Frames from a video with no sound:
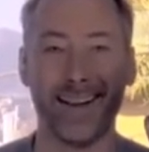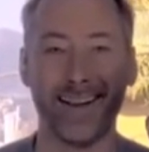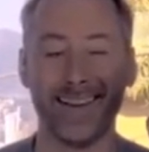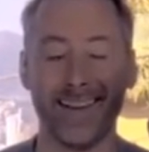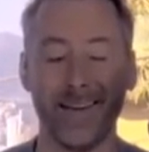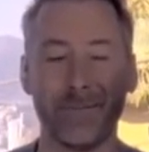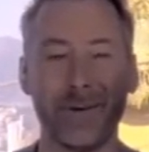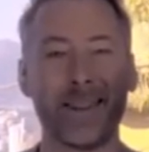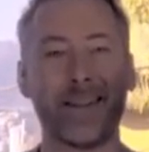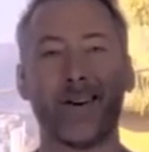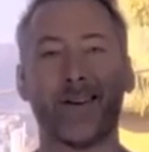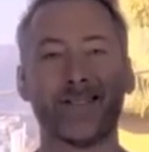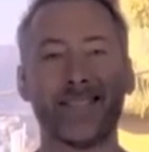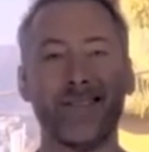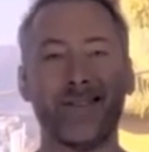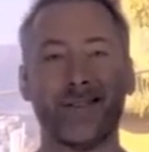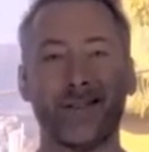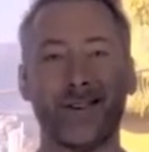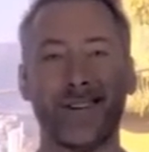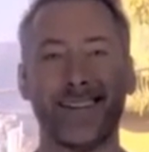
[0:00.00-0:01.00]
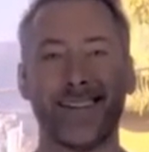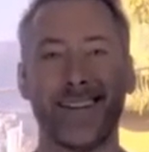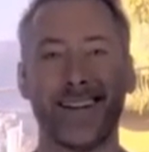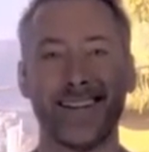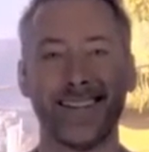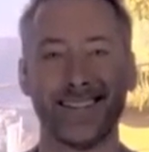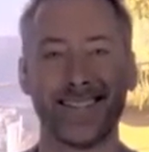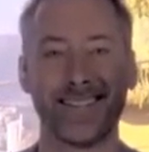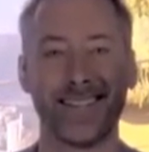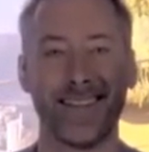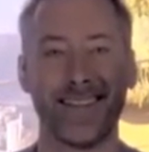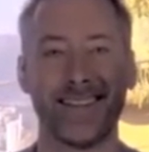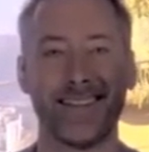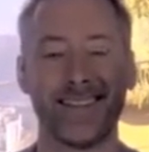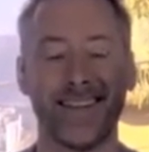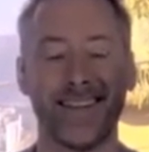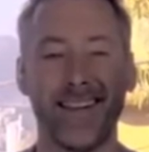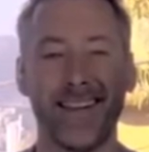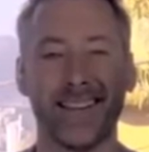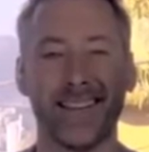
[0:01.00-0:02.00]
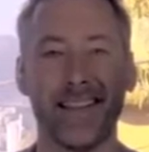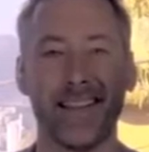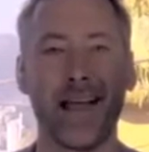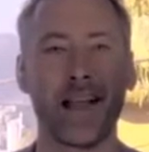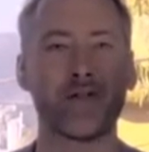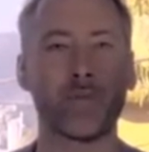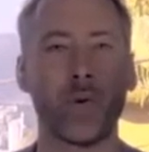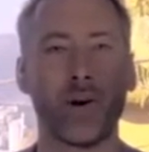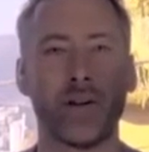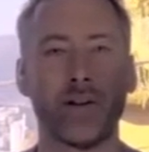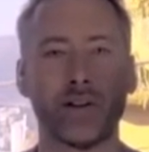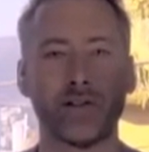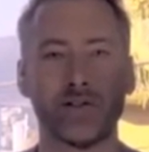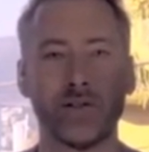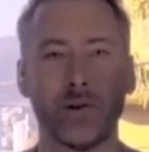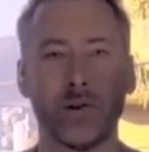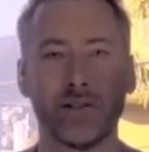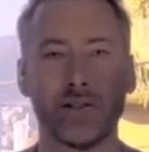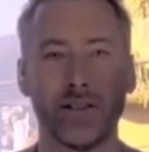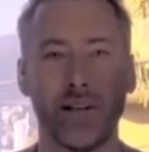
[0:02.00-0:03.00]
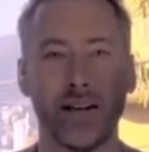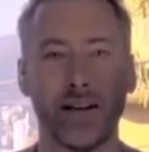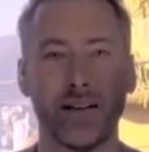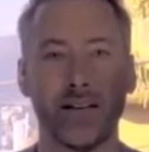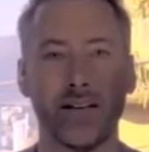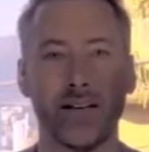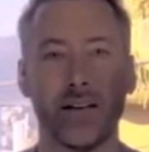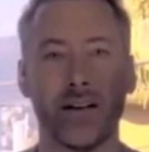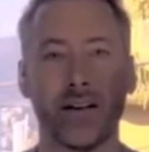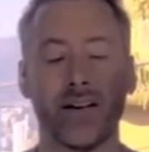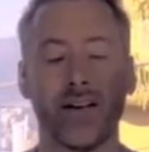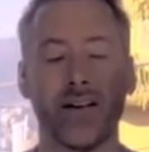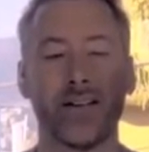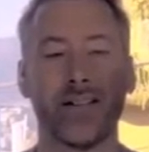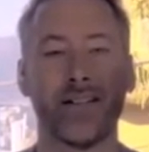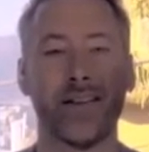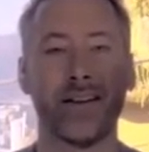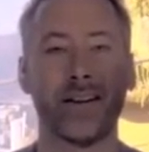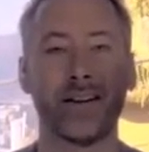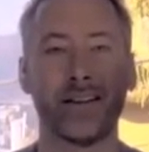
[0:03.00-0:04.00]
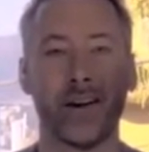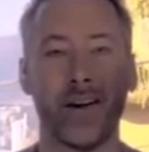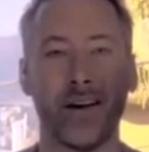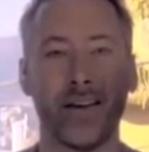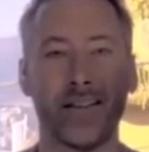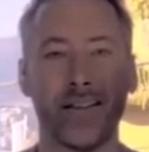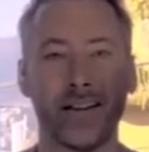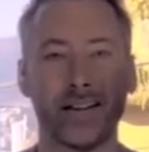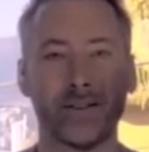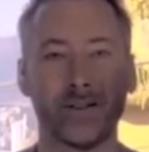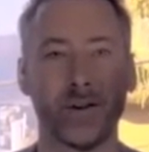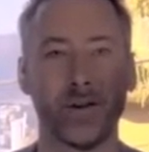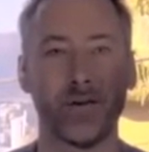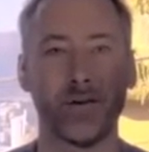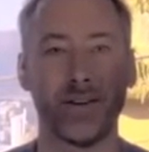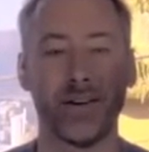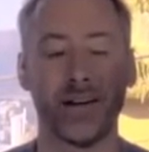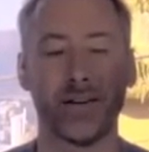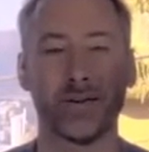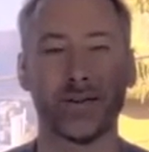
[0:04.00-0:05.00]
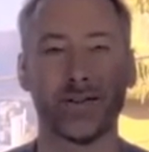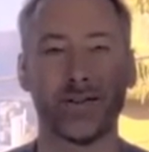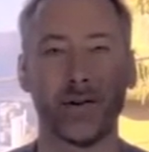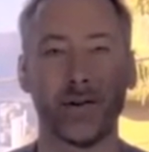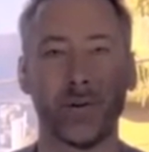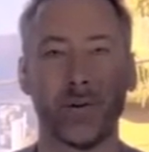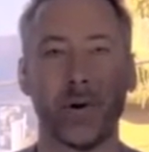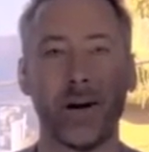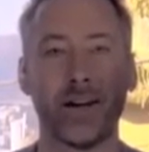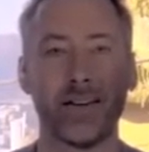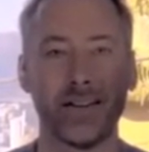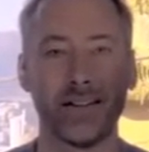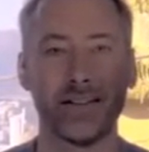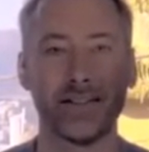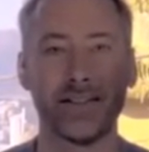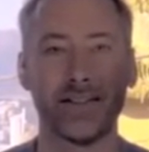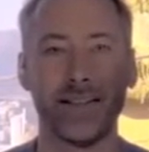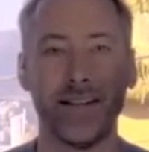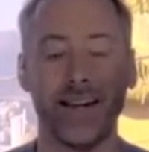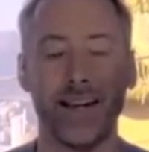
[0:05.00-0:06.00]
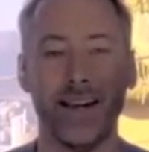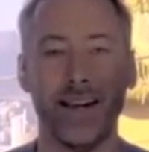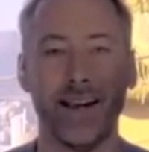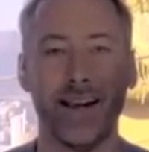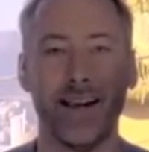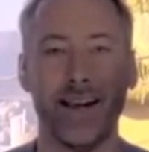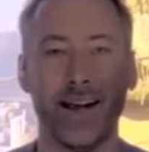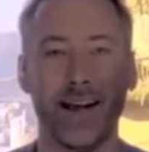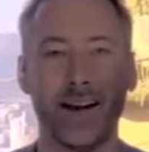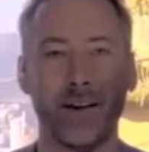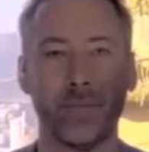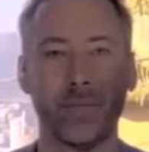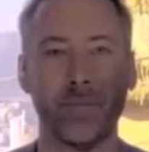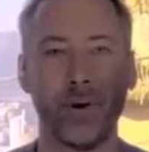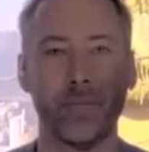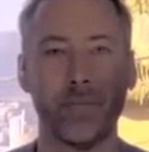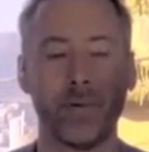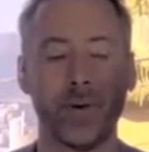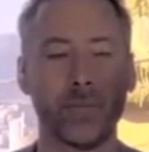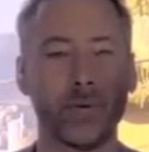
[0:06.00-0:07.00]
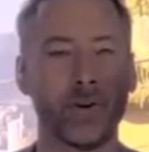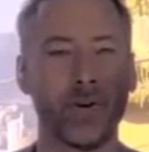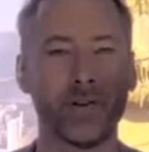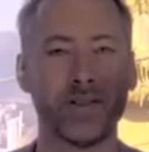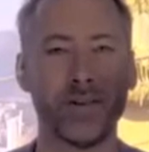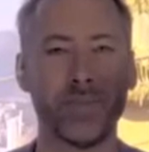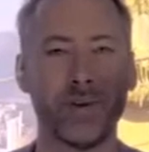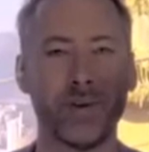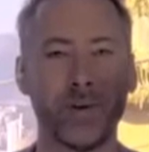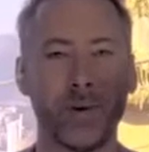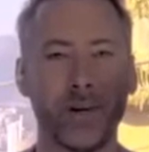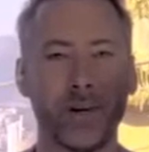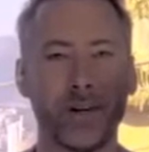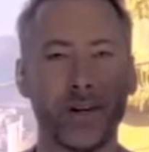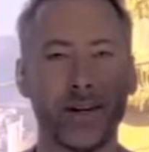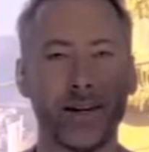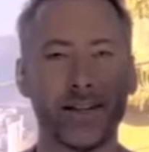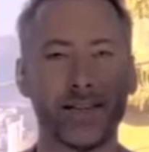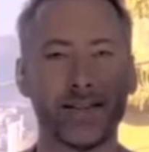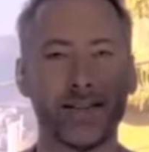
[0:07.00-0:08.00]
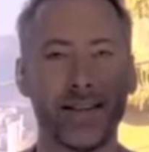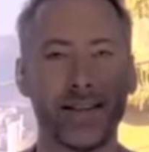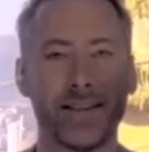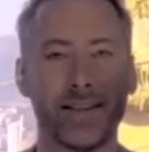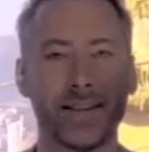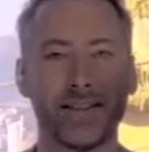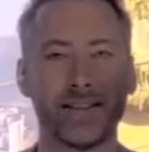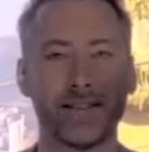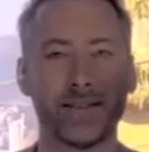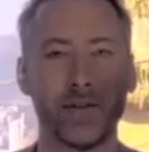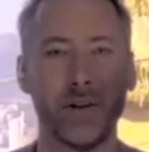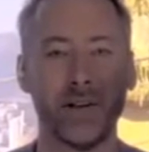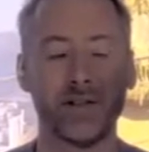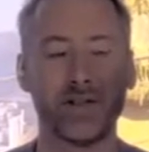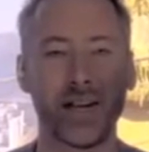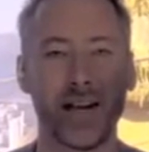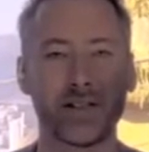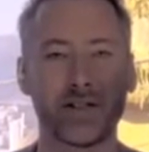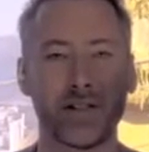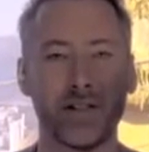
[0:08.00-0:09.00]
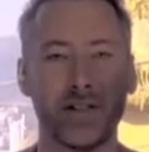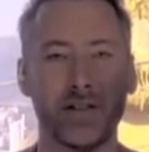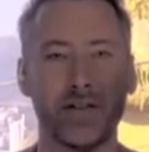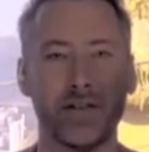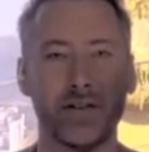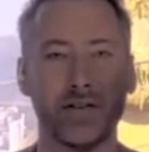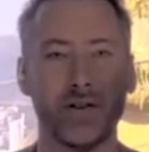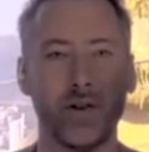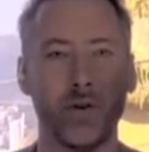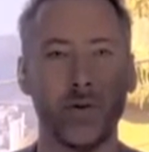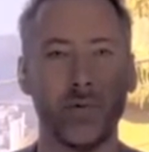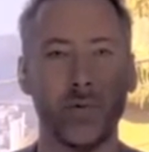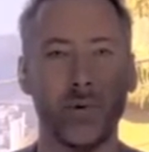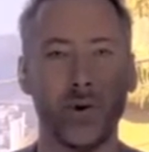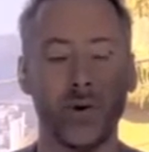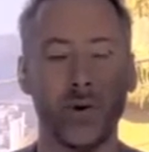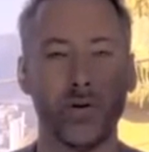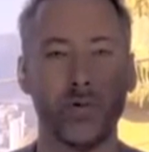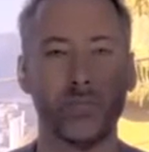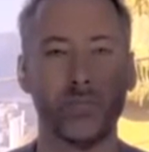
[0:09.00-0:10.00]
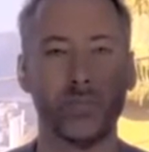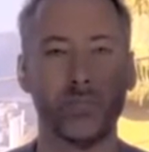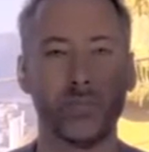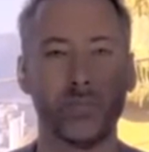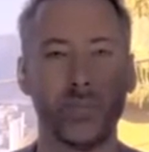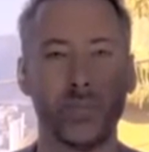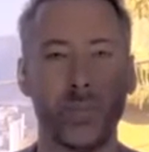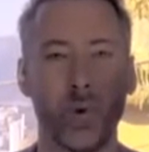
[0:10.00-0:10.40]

But they don't seem to realize that's why they're so excited. They're like, oh, thank God that's over. That was horrendous. But people don't seem to realize that it's actually, there's no real